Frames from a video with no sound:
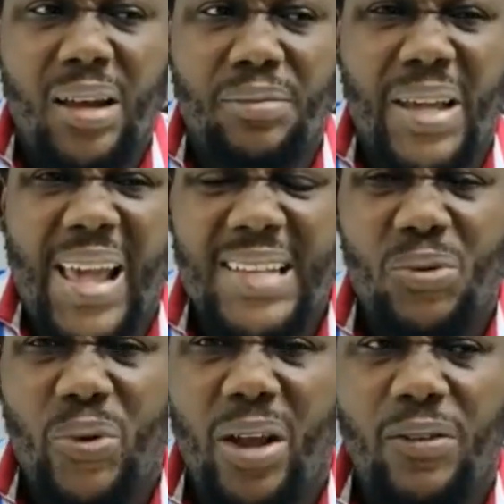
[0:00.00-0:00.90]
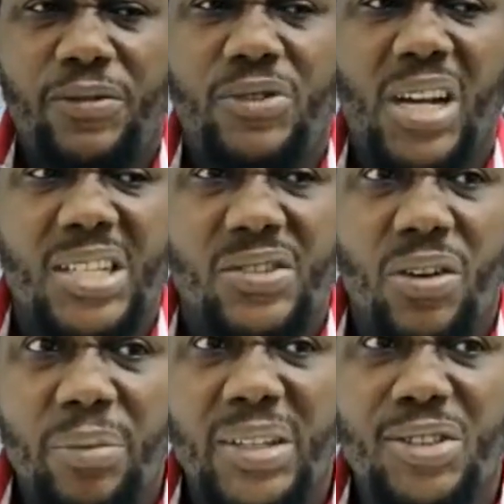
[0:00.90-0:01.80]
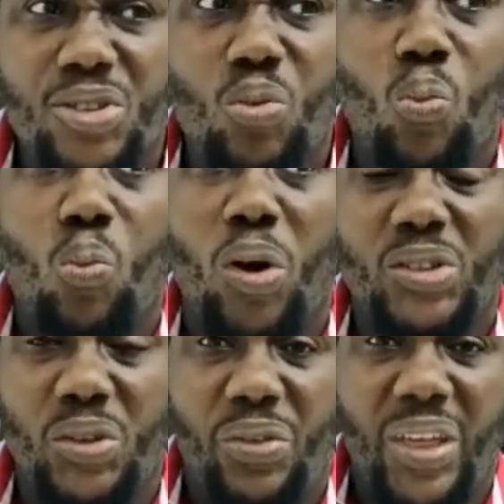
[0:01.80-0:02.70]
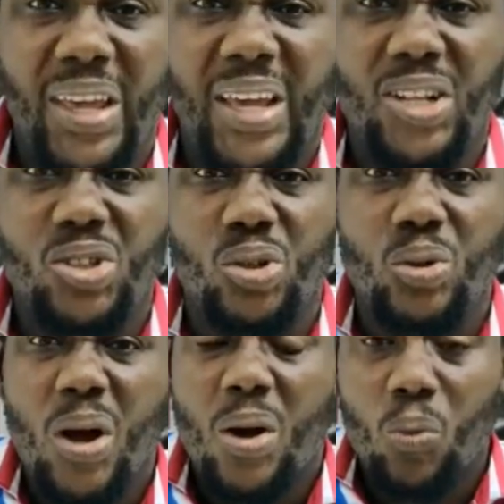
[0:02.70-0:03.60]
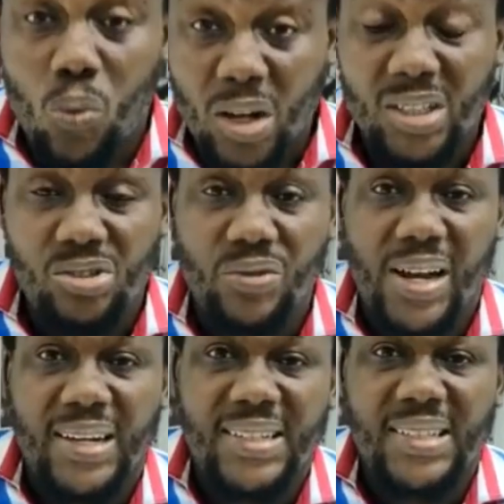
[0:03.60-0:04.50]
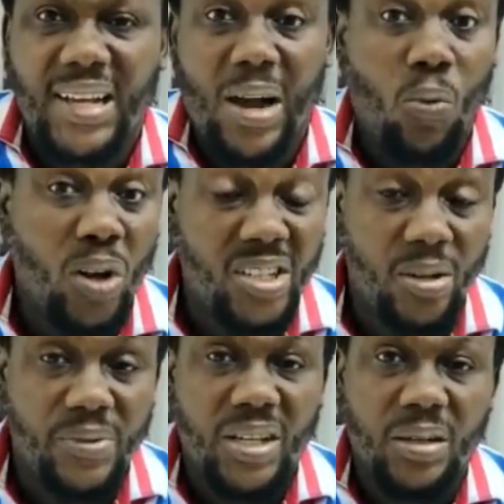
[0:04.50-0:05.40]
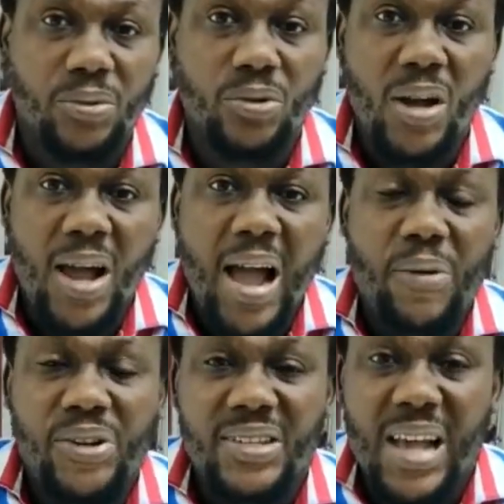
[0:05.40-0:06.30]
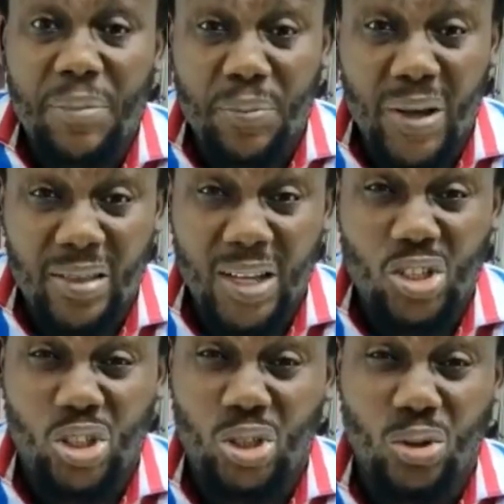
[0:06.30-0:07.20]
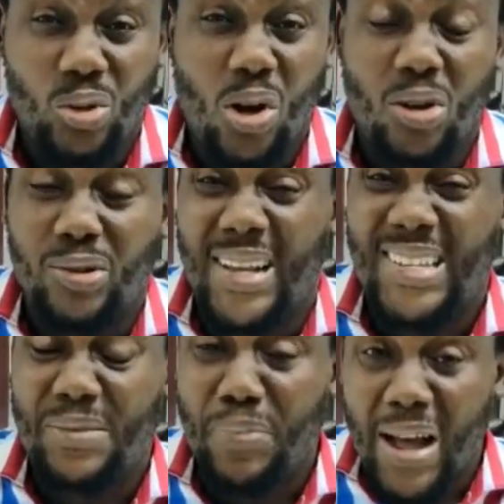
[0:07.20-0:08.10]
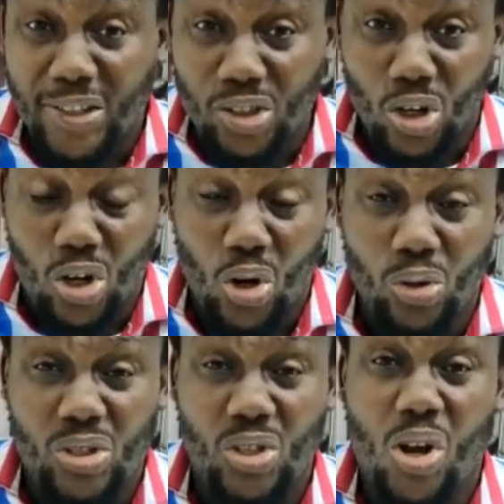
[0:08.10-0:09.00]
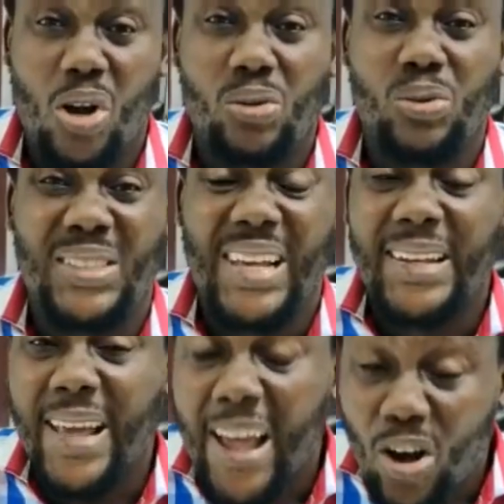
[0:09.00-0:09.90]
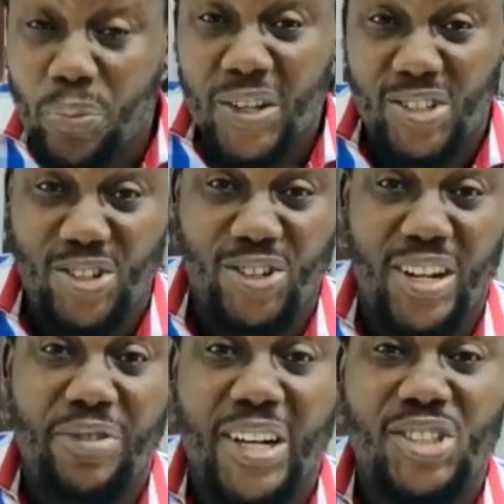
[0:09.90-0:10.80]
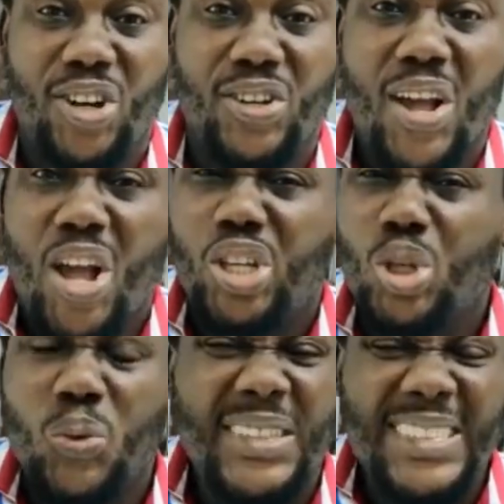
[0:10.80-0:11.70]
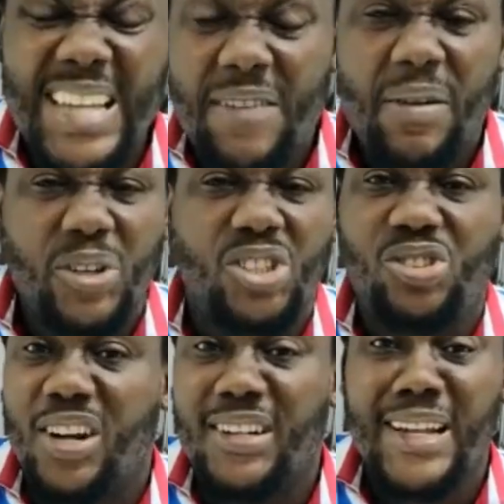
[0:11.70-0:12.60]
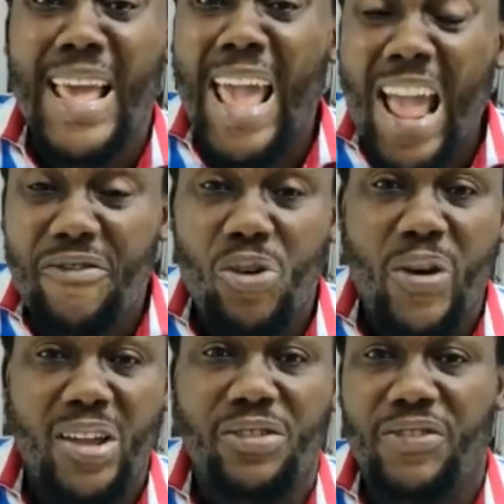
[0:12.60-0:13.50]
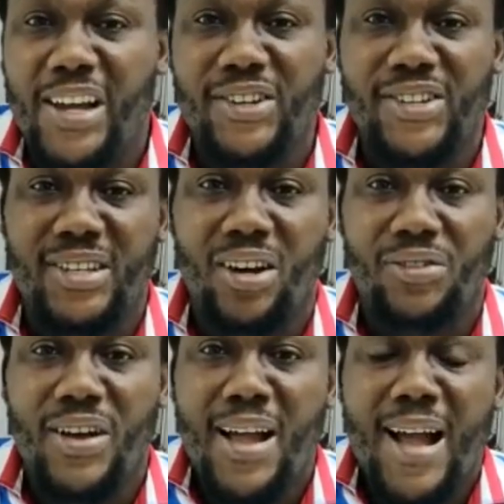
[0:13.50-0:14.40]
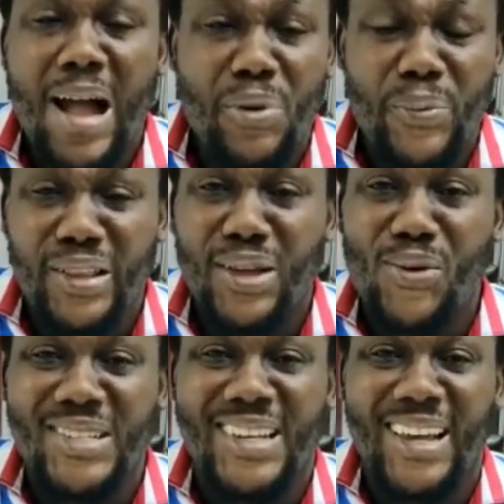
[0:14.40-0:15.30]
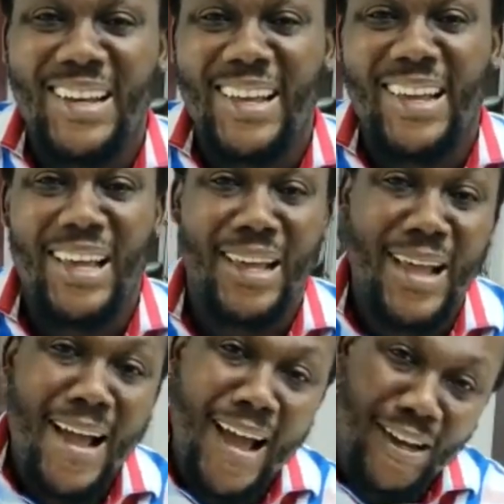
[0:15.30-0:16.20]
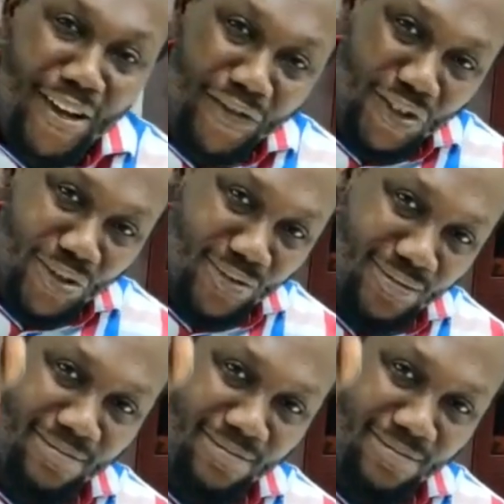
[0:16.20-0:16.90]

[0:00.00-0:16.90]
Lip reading: He has a way of transforming what you think into what is realistic and what is obtainable. I want to say happy birthday to you. God will expand your coast. God will send helpers to your direction. you would never be stranded everywhere you find yourself. Happy birthday once again, Leke. I love you.